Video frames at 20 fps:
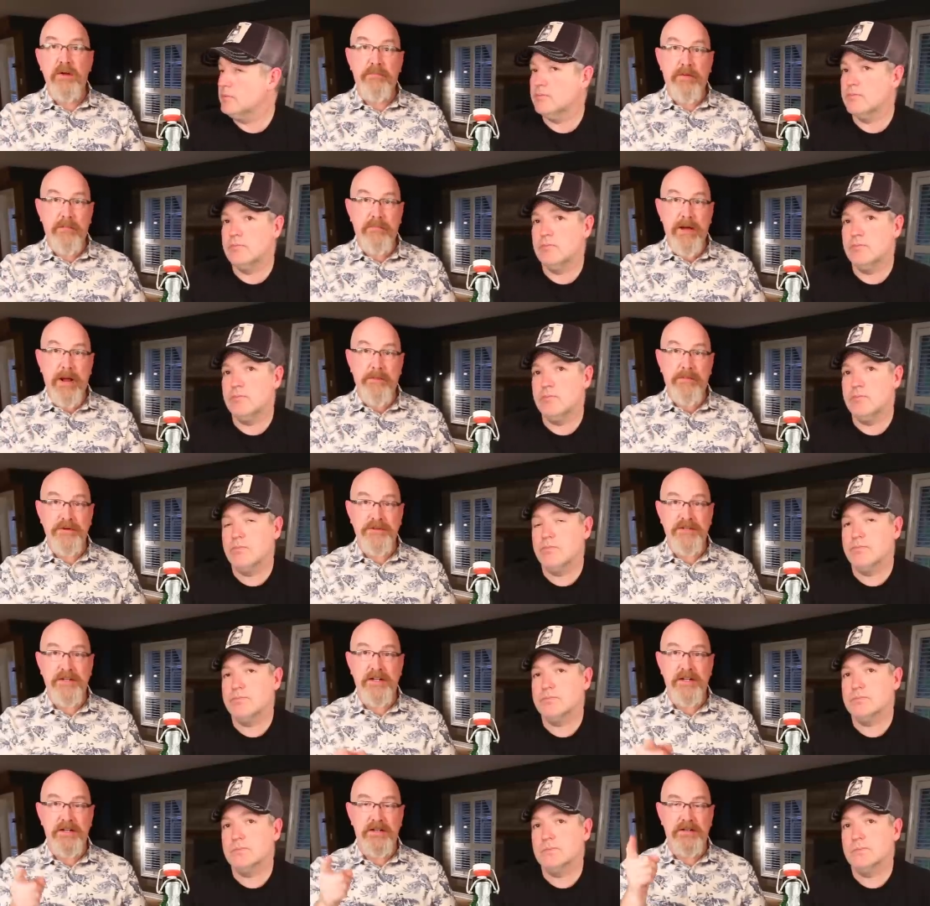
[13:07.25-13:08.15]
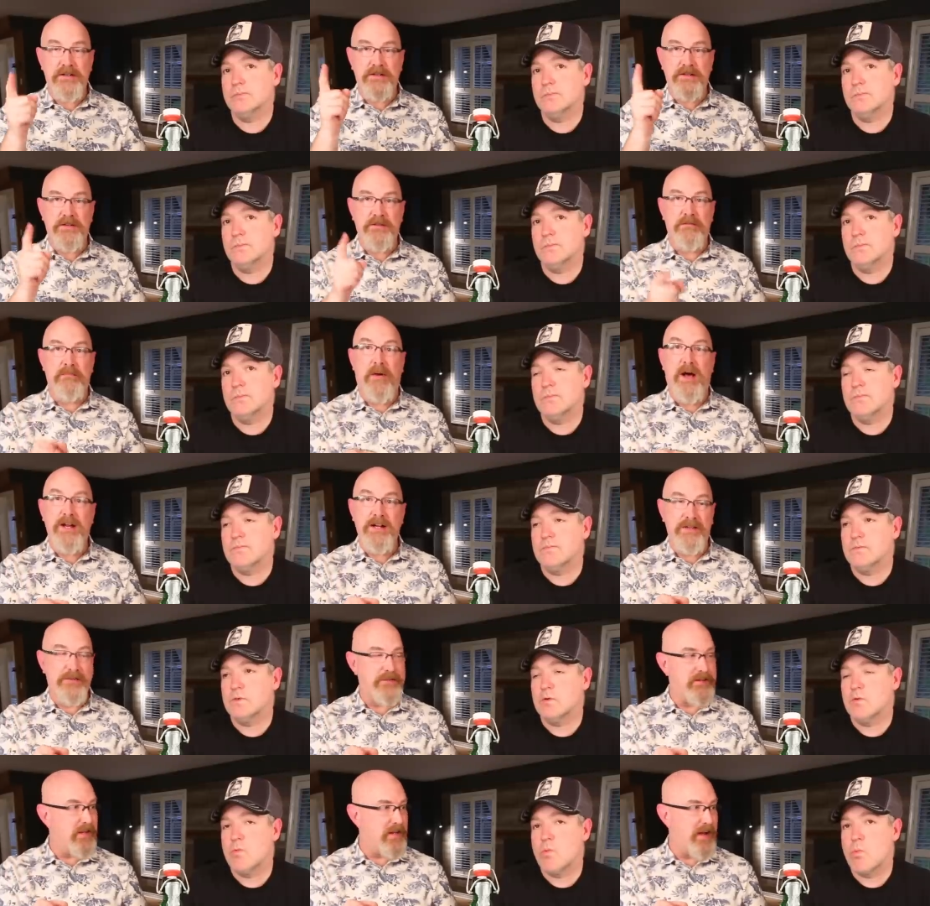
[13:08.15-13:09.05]
Speaker 1: gonna put peppers in it,
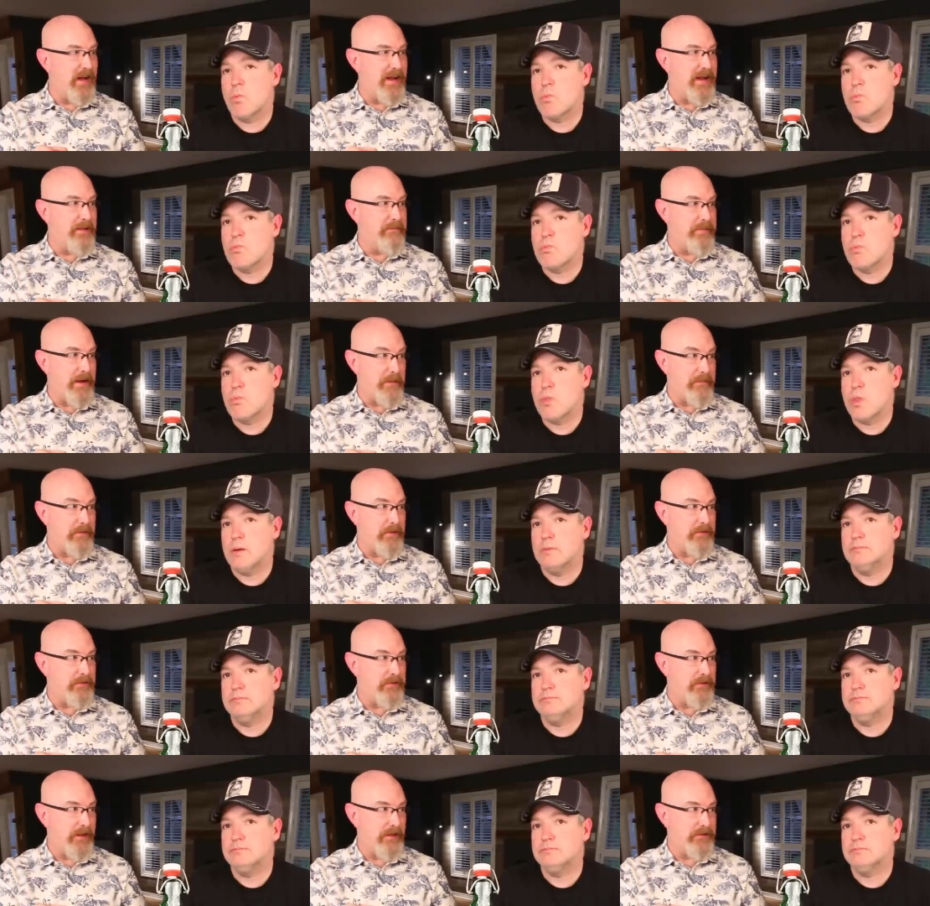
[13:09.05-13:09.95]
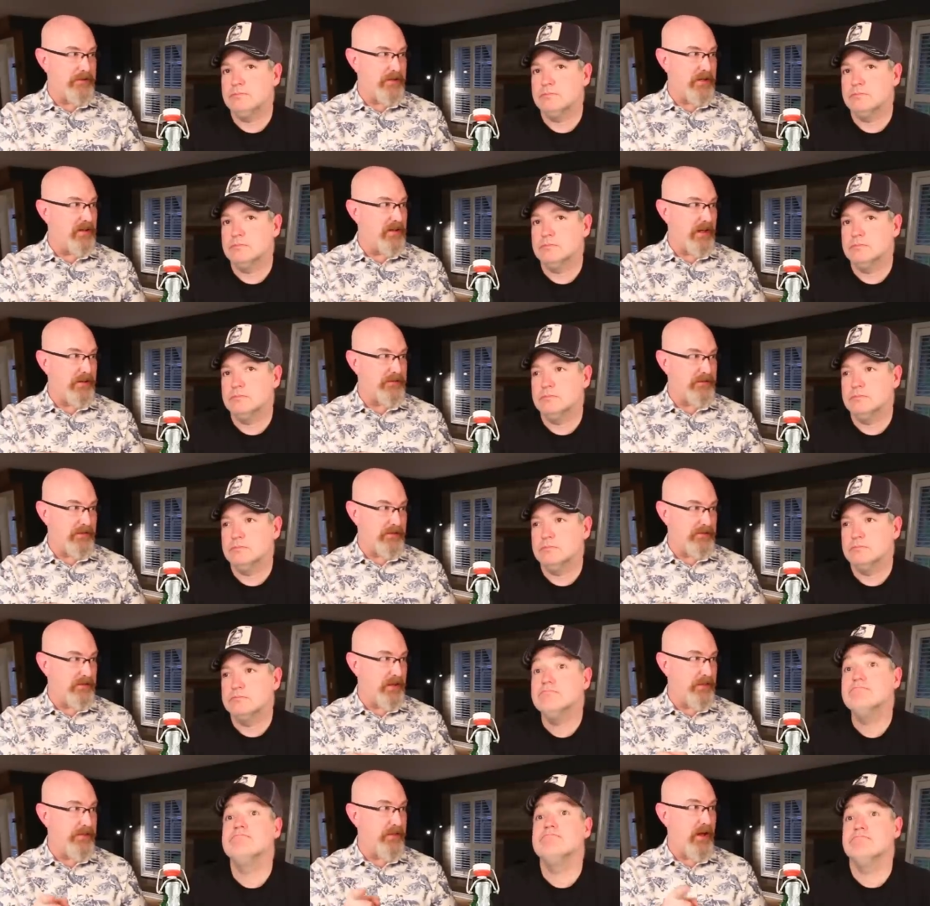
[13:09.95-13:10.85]
minus the cayenne pepper. So that's a good lesson
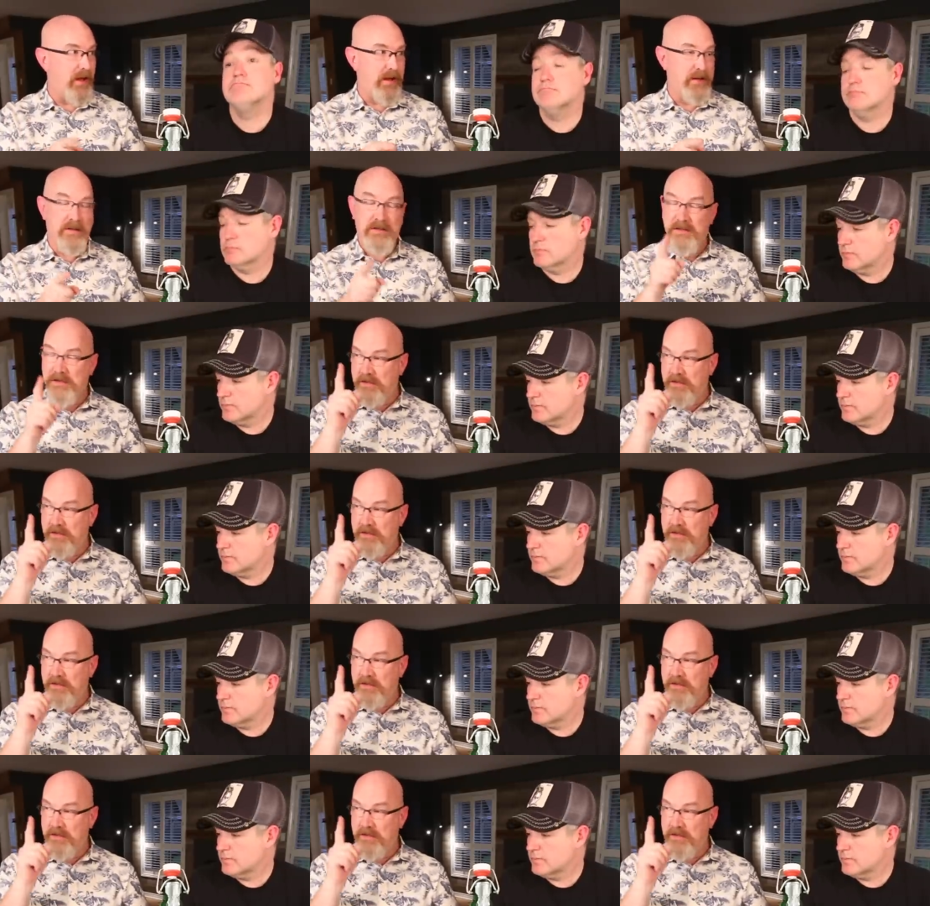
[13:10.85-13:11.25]
because I thought